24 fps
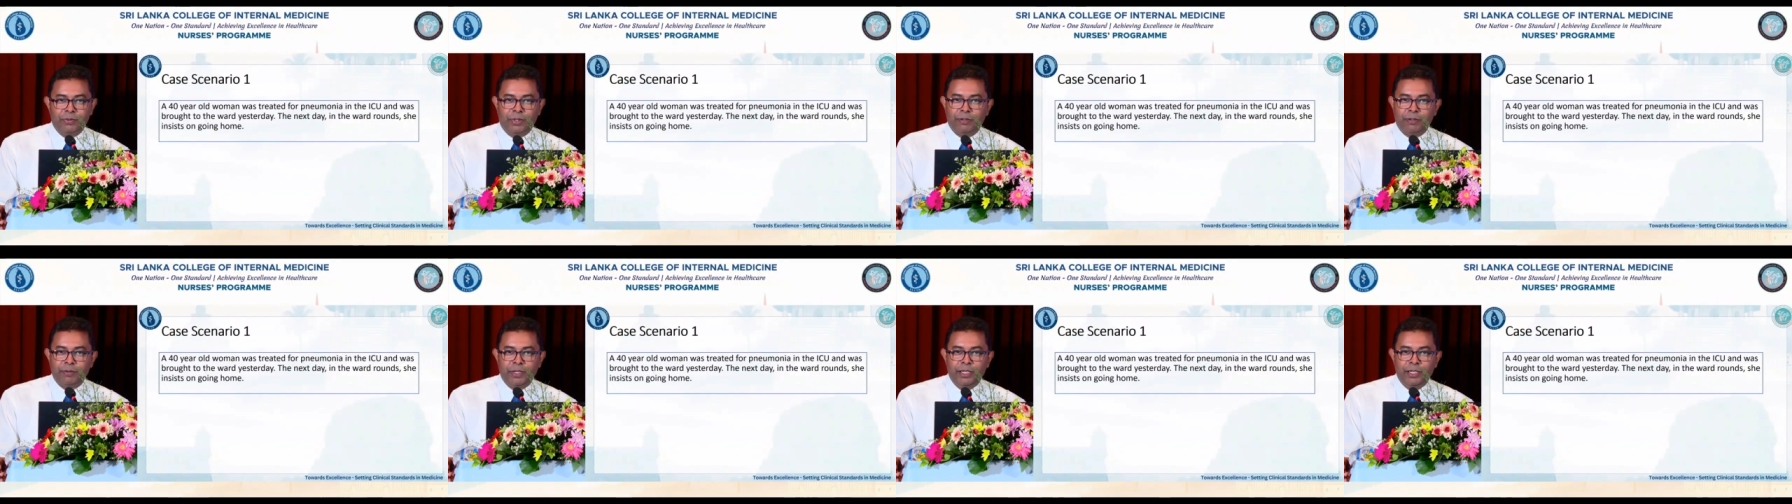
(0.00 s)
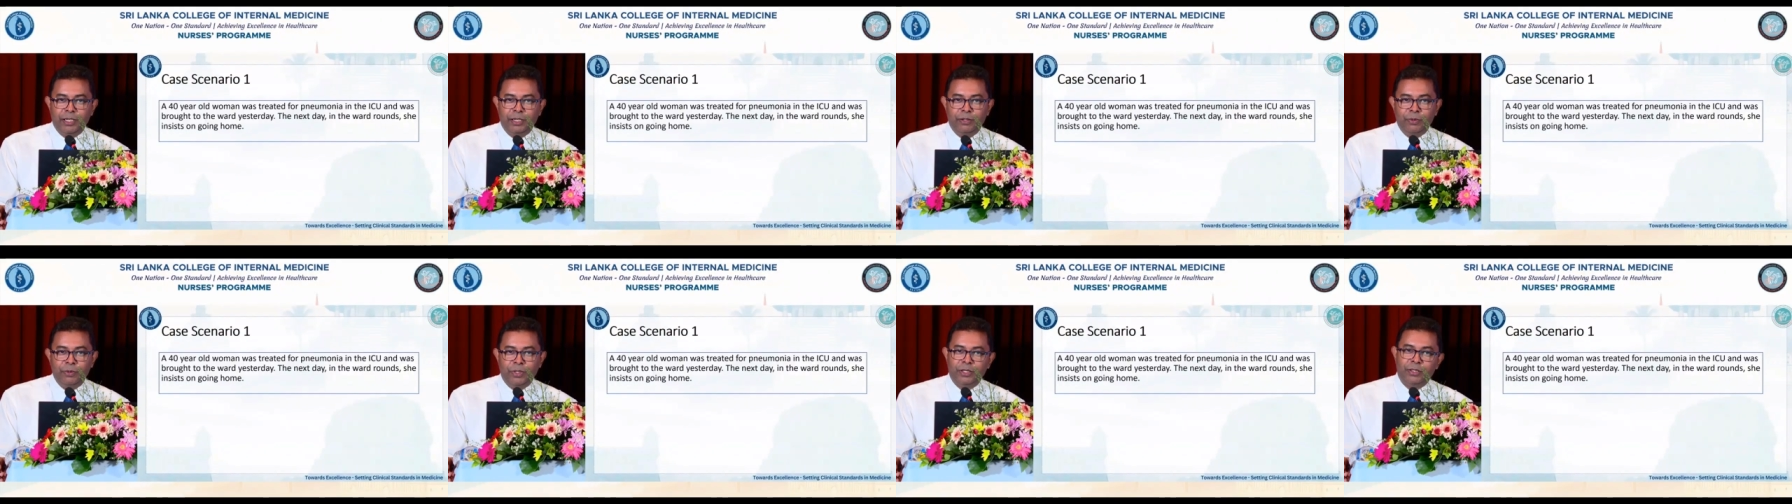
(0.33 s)
what we
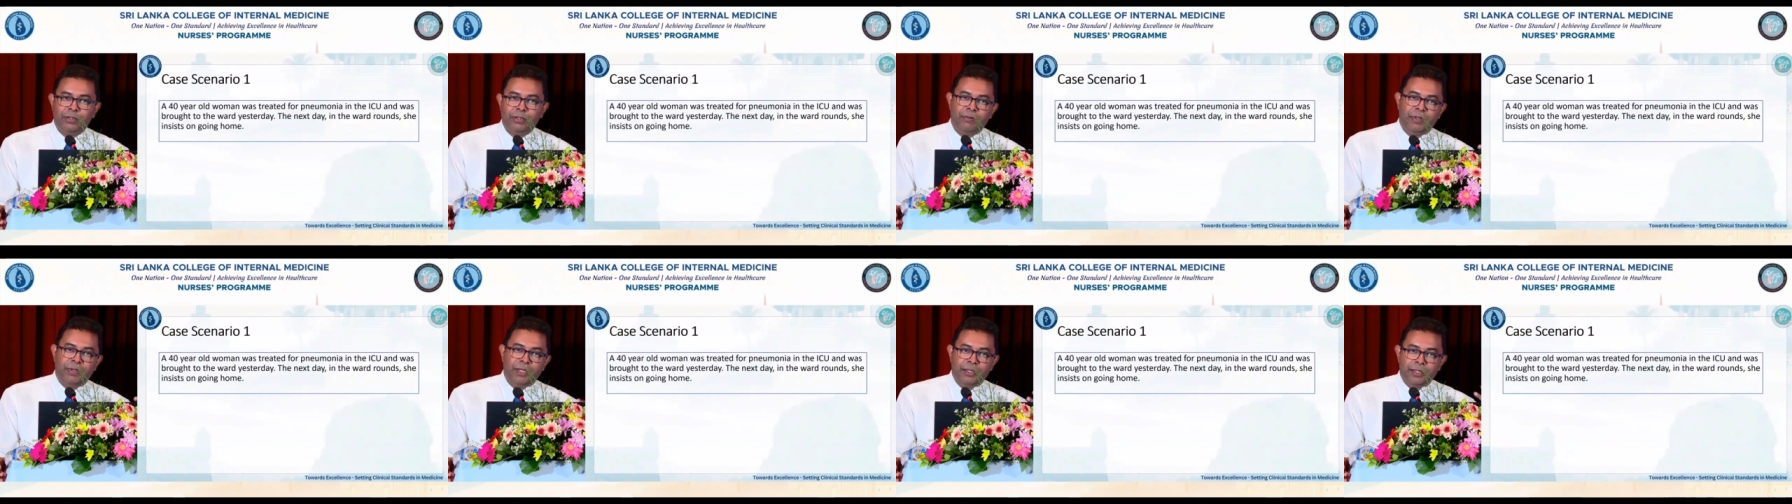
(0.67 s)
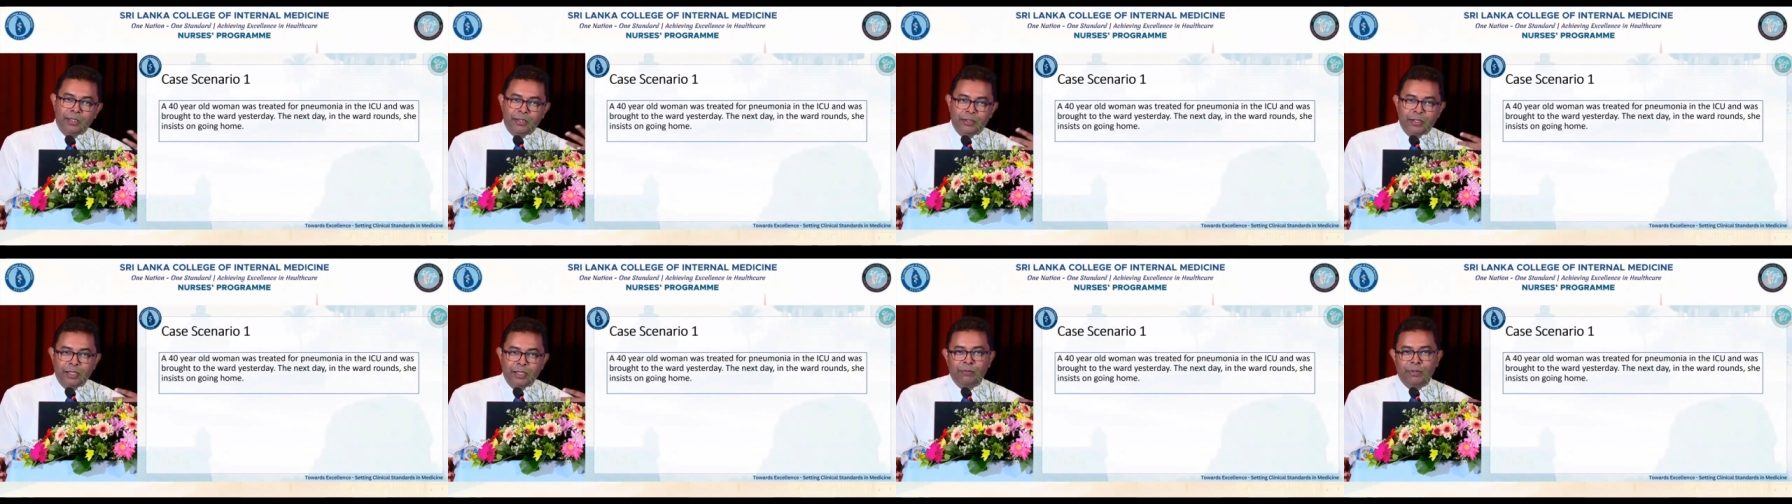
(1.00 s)
did was, when
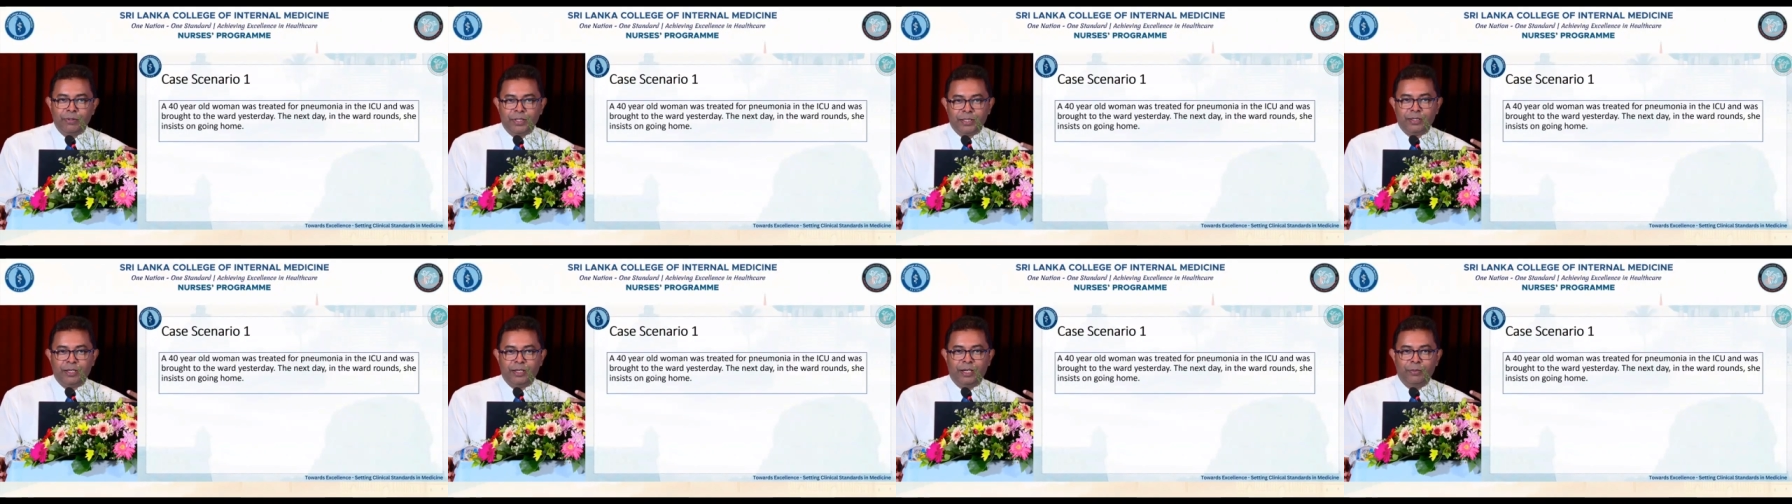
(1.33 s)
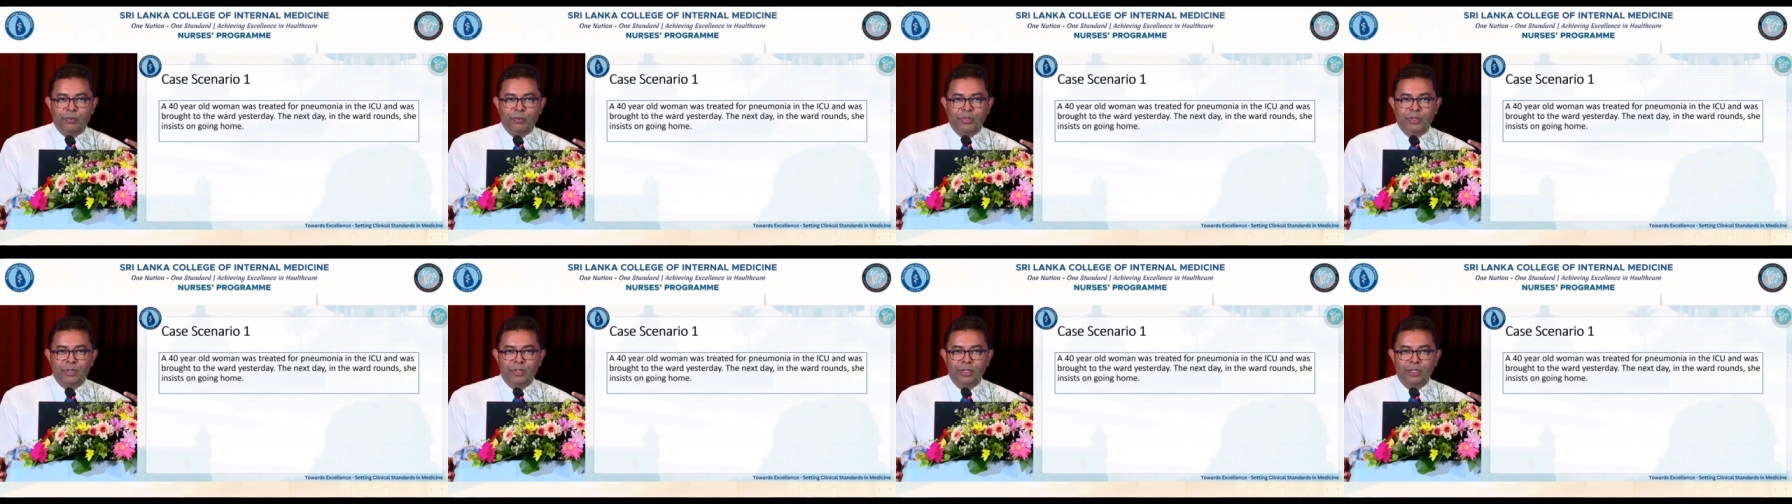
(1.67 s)
this request
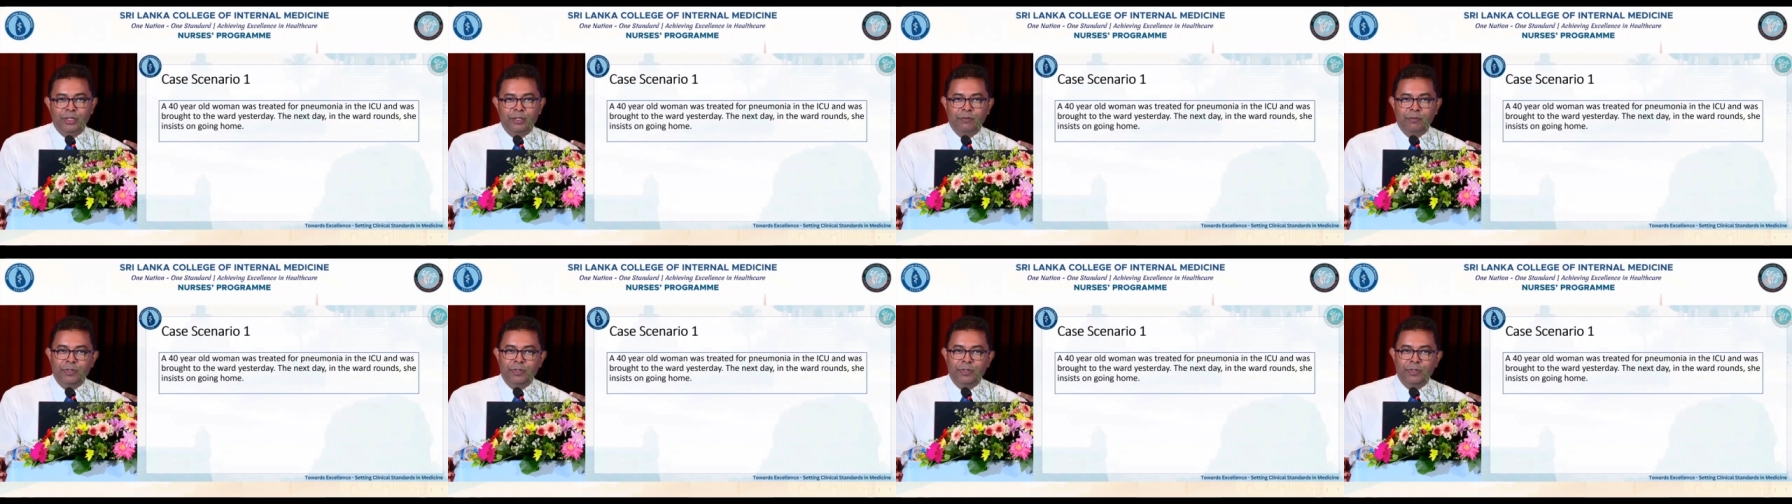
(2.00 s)
comes,